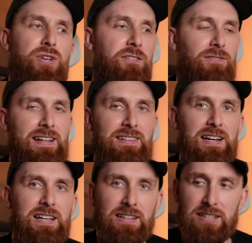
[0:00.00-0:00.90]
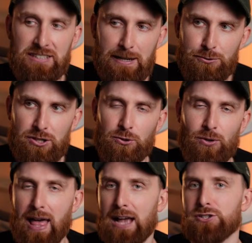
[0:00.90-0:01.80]
you can find the link in the description to
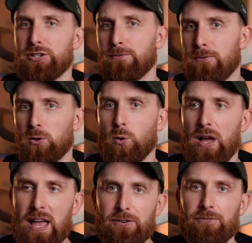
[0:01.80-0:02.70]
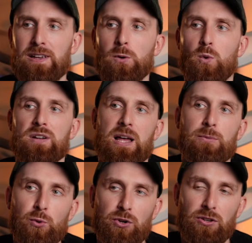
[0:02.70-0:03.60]
actually follow everything what
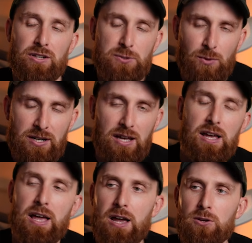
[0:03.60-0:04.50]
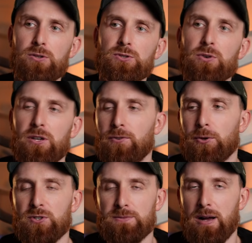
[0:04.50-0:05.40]
I'm doing on the screen. And also, if
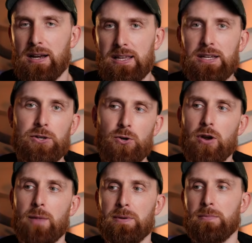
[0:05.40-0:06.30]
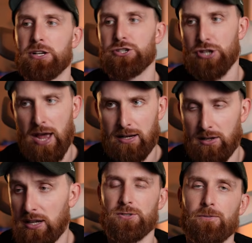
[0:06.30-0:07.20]
you use my link, you're helping my
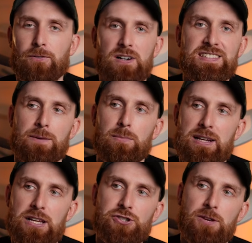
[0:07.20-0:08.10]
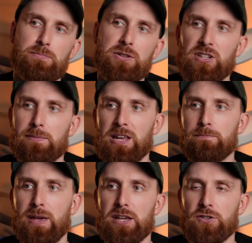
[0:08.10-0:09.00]
channel. So first up, let's jump into the main
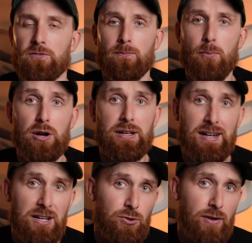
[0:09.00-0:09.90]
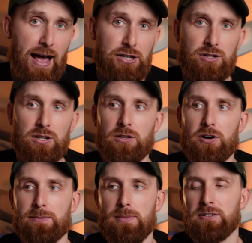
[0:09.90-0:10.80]
page of Polygun to actually
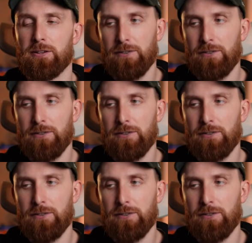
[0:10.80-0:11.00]
learn about the